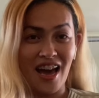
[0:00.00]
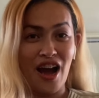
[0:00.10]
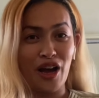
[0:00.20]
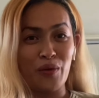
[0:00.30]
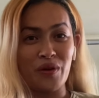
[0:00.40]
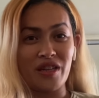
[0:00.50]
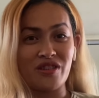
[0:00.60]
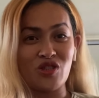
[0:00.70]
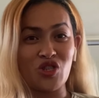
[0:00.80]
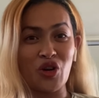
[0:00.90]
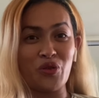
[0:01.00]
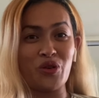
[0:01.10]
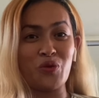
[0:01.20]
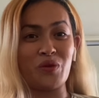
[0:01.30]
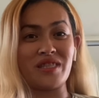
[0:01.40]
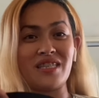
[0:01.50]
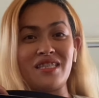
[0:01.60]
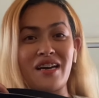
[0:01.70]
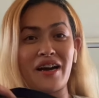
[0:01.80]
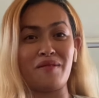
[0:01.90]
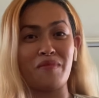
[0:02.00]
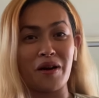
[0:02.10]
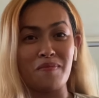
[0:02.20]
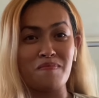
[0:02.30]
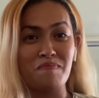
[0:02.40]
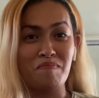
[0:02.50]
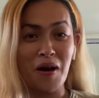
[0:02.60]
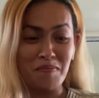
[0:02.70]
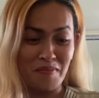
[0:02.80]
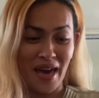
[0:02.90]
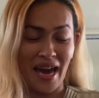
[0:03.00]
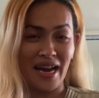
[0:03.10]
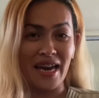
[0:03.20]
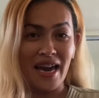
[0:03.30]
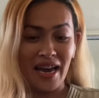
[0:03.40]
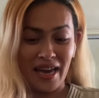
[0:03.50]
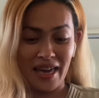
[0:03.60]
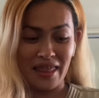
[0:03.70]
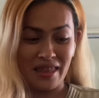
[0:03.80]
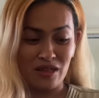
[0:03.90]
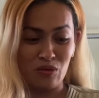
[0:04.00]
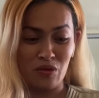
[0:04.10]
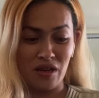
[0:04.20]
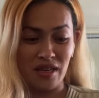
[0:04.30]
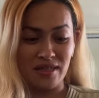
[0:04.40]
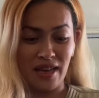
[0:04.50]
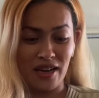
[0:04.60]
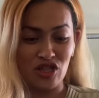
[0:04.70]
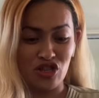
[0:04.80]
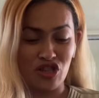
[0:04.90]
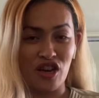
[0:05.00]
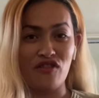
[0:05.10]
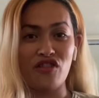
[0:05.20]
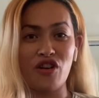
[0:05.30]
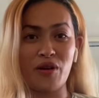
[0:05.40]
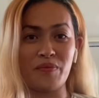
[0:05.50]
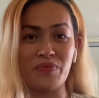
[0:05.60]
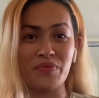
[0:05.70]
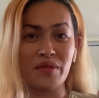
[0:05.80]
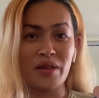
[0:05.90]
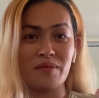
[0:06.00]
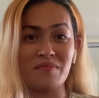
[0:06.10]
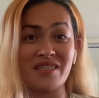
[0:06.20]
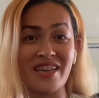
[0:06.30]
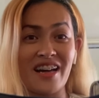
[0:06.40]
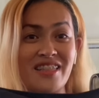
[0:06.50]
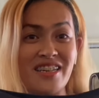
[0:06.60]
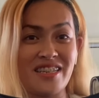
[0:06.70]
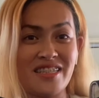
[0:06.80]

I wanted to show you what's inside my pump bag, and this one is actually from Medela.